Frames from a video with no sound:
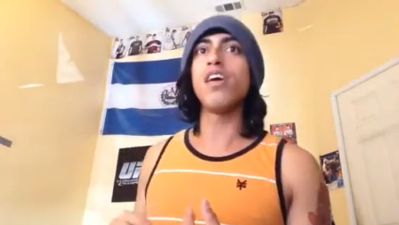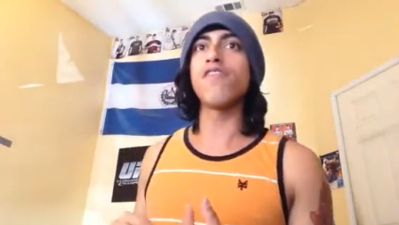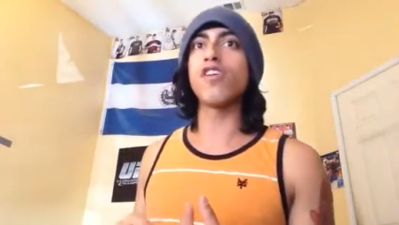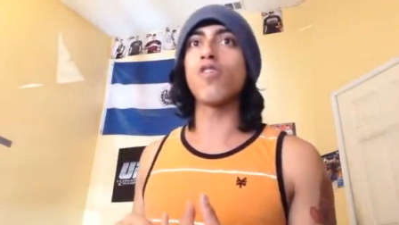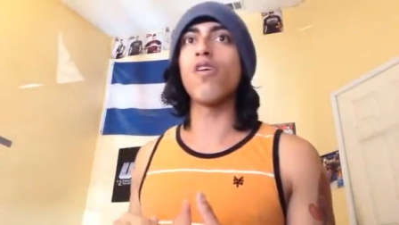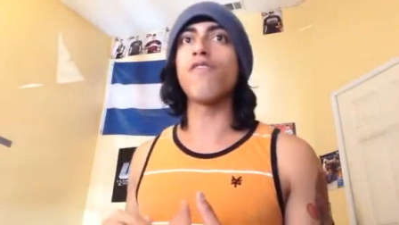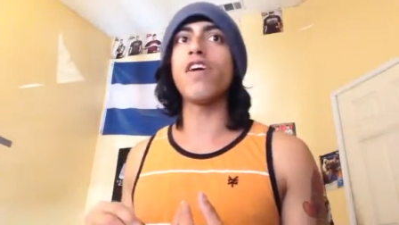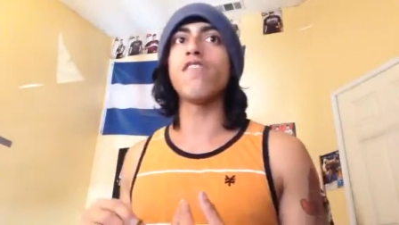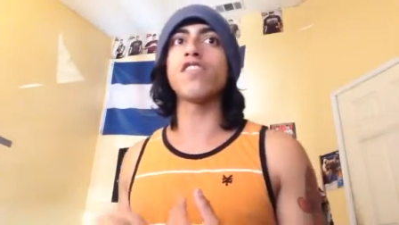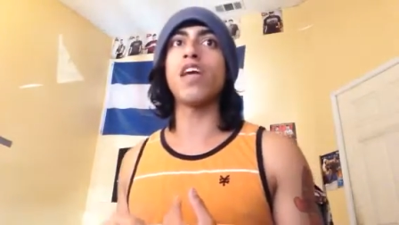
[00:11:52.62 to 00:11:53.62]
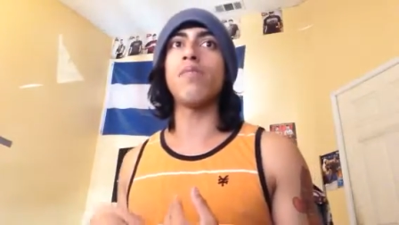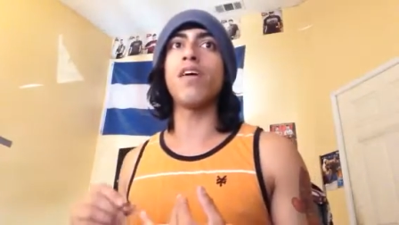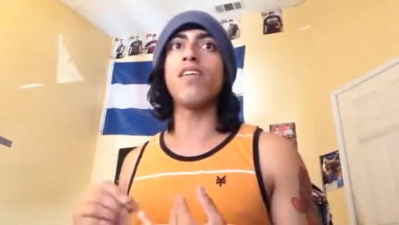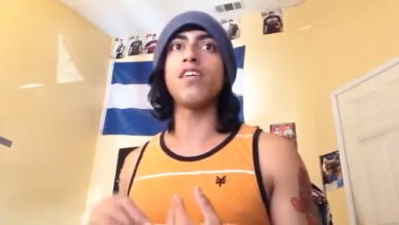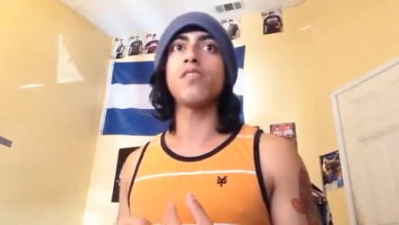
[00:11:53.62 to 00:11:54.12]
If the court favors gay
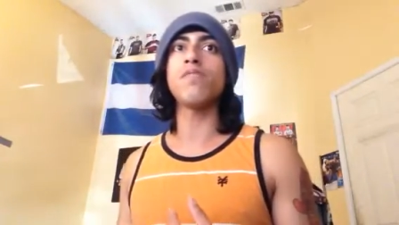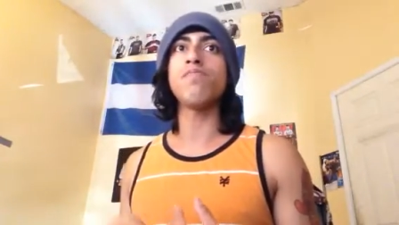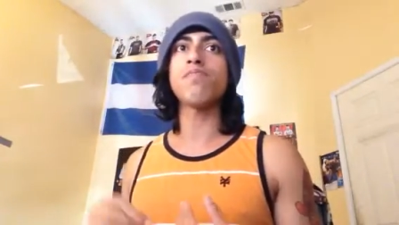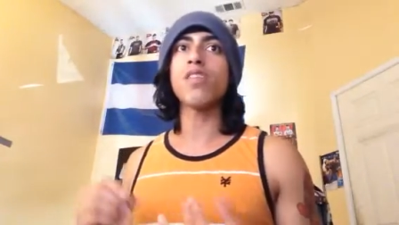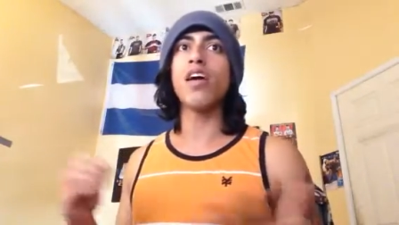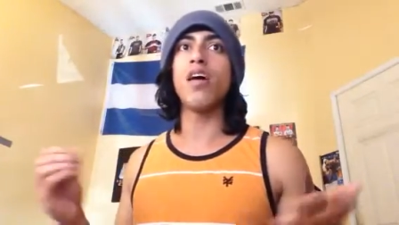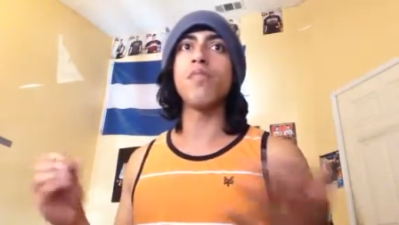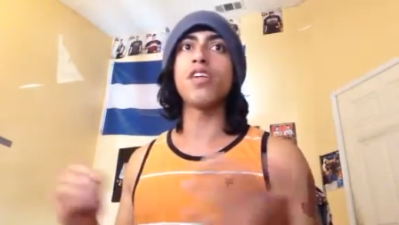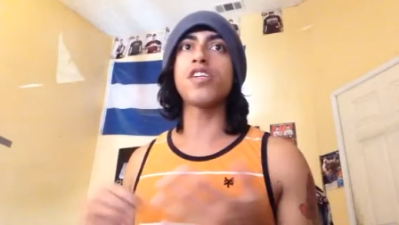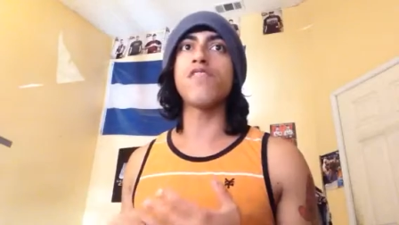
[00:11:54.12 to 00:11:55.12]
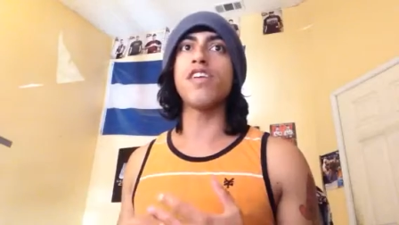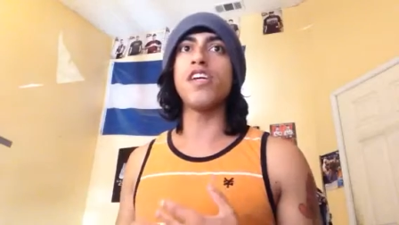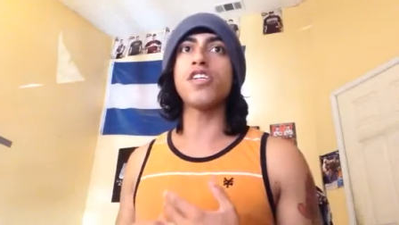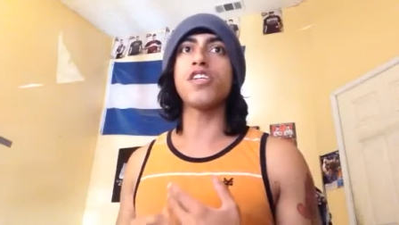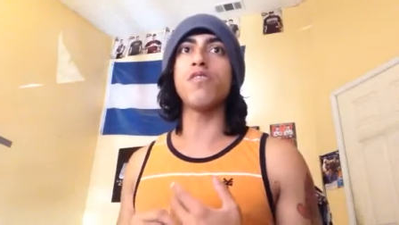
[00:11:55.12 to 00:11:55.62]
marriage, how much of an
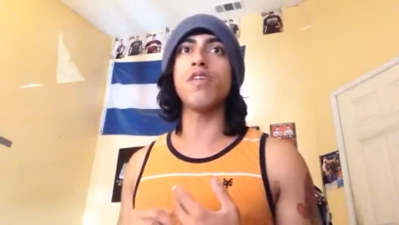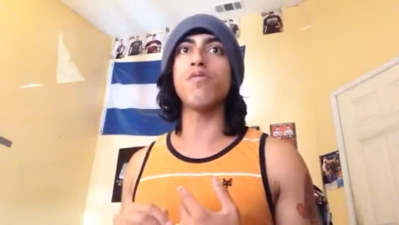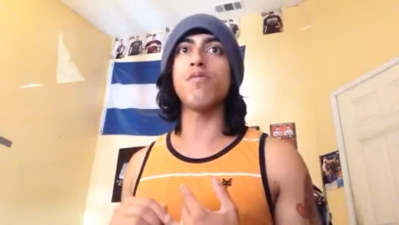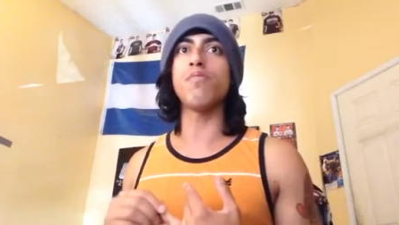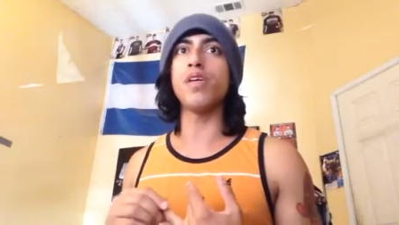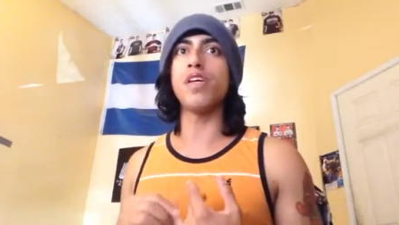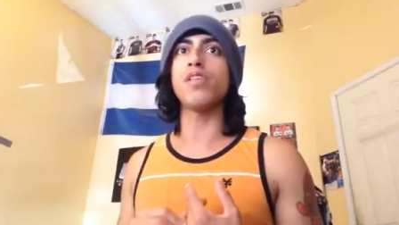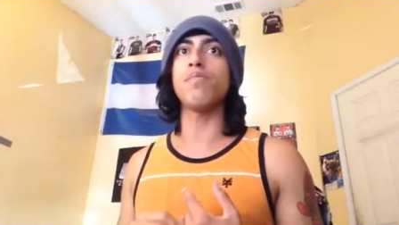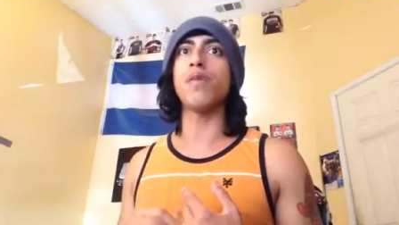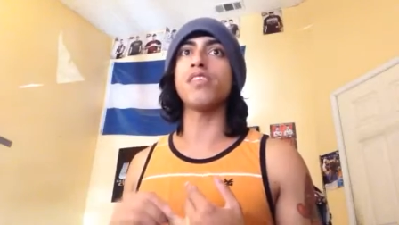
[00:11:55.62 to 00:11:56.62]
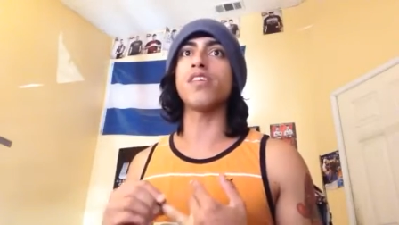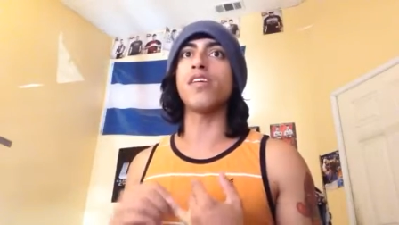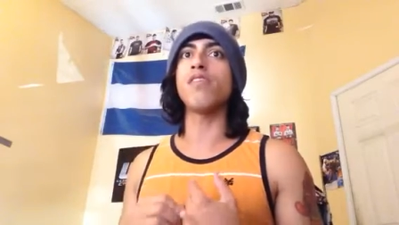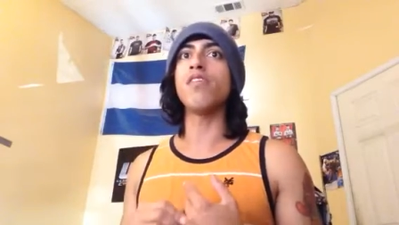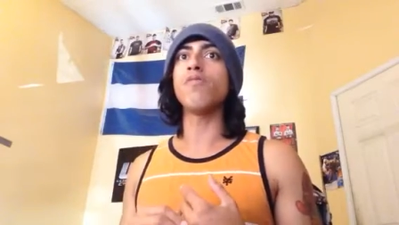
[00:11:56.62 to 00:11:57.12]
issue it will be depends
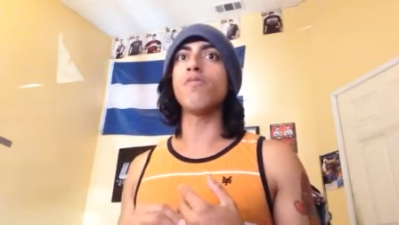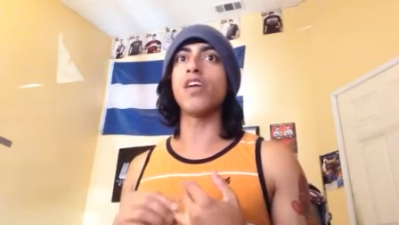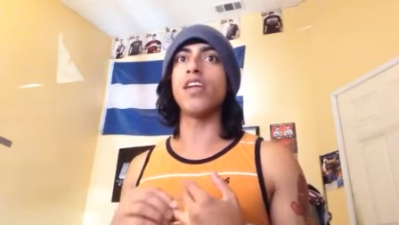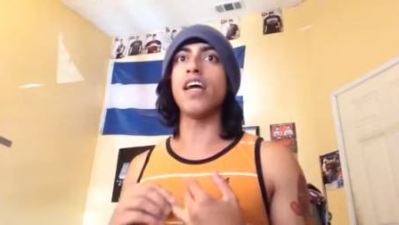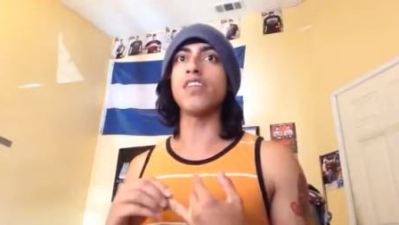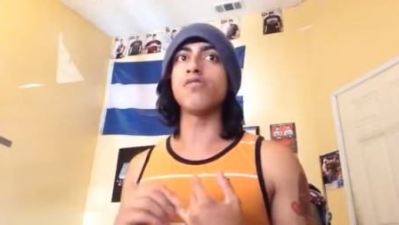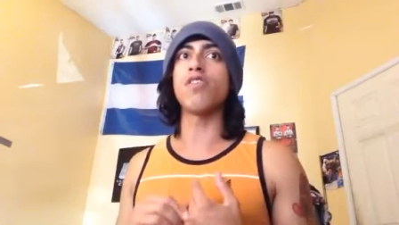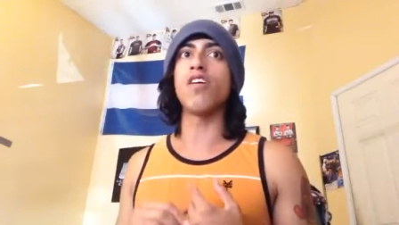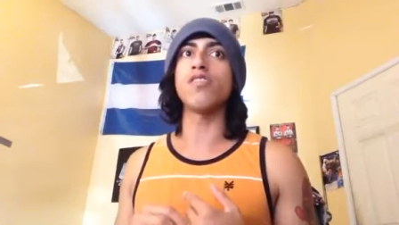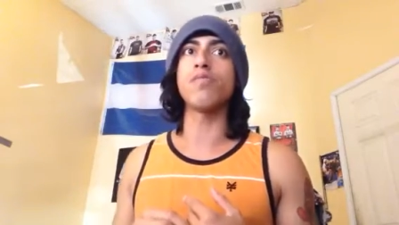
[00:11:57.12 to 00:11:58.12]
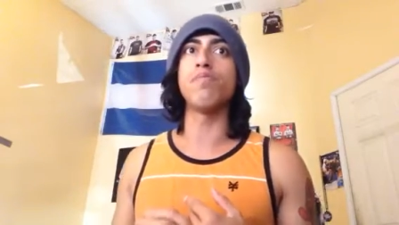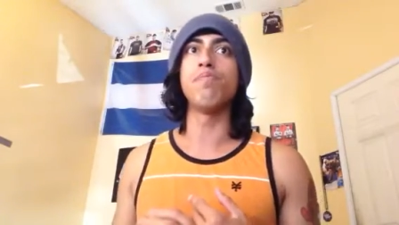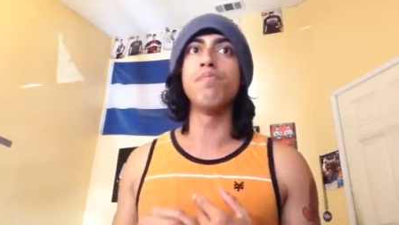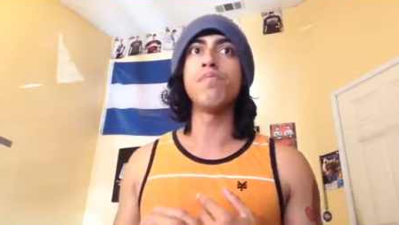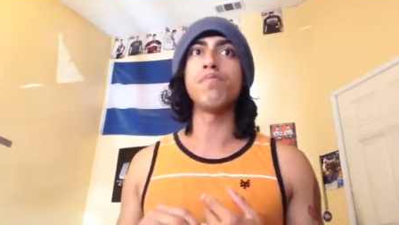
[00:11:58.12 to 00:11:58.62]
on what Inazu calls the
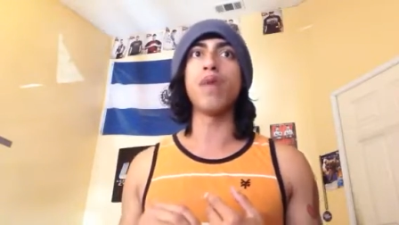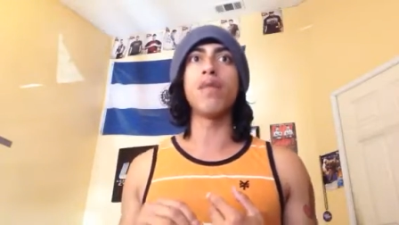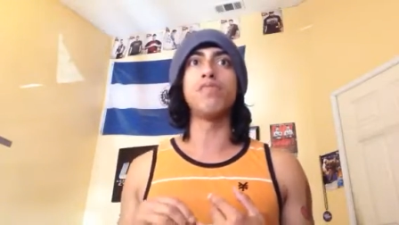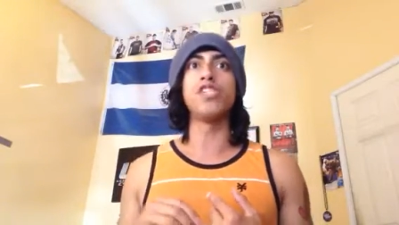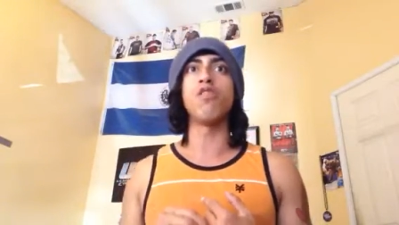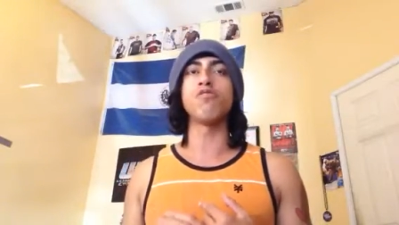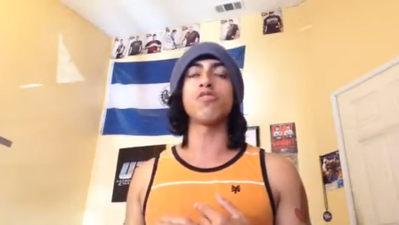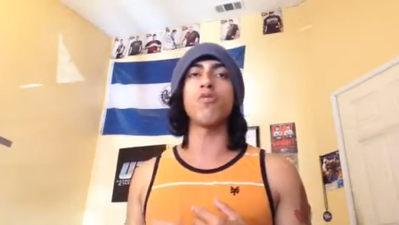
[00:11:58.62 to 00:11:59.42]
Bob Jones